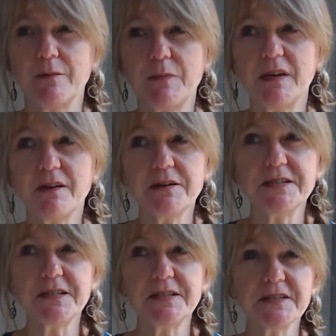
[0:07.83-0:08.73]

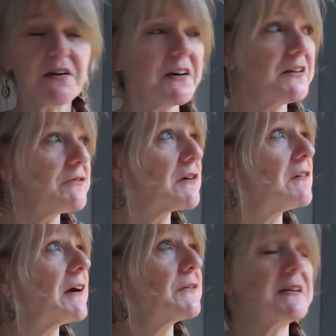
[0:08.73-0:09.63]
because it's kind of a
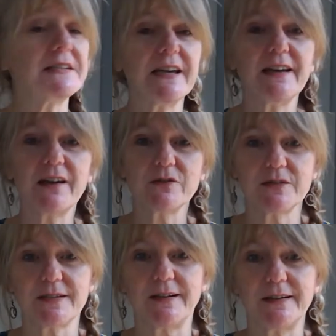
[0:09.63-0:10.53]
cloudy day
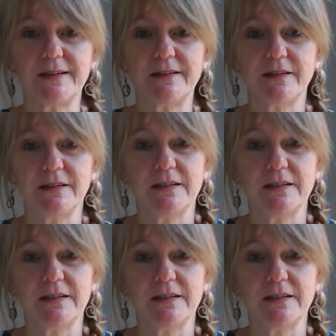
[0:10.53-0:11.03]
outside,